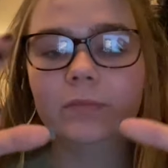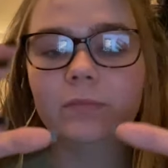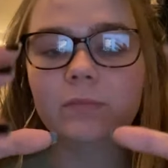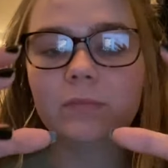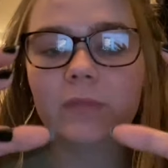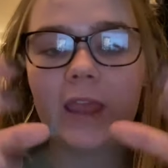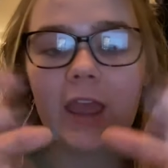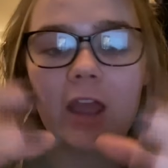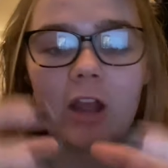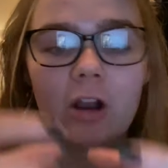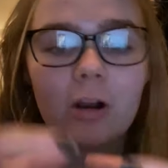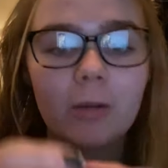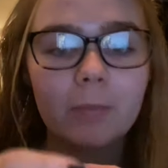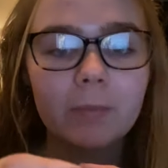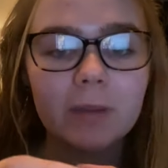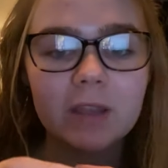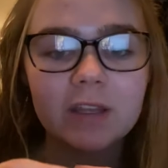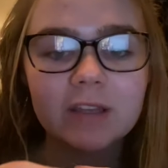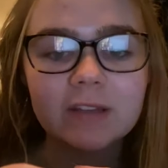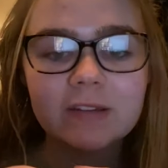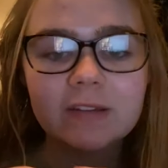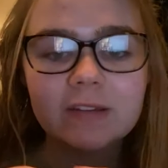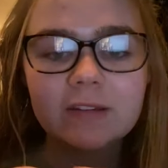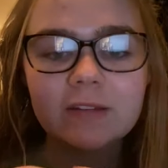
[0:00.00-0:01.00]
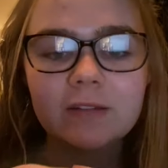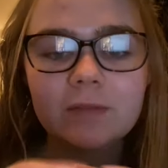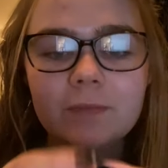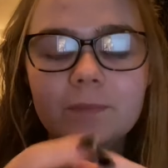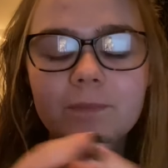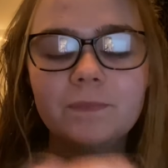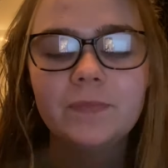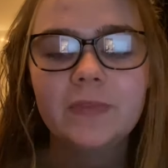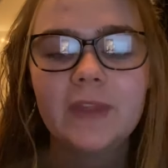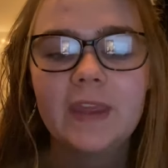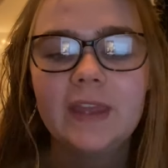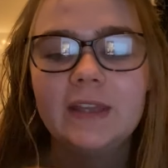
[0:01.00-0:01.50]
carapace
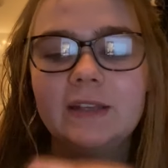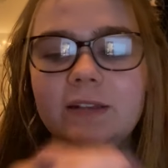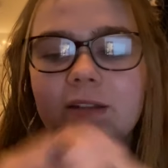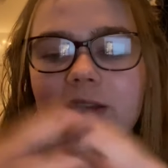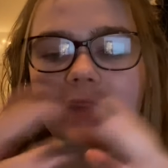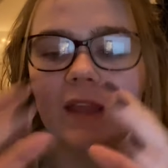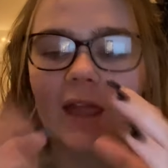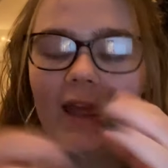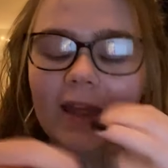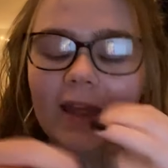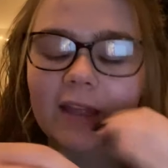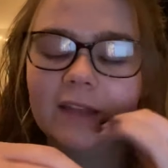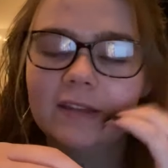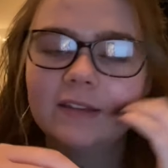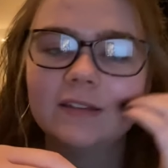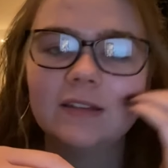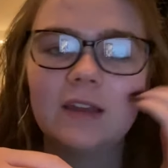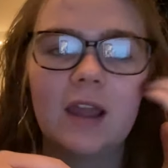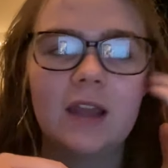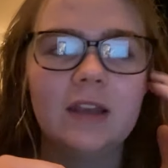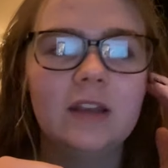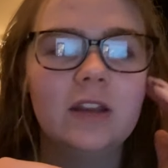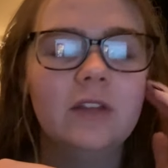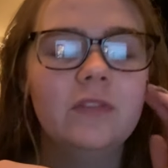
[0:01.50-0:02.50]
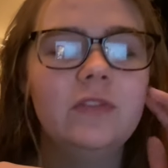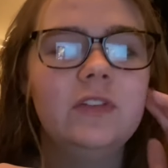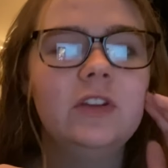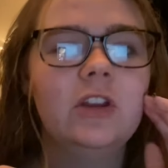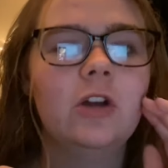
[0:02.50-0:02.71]
and legs, kind of.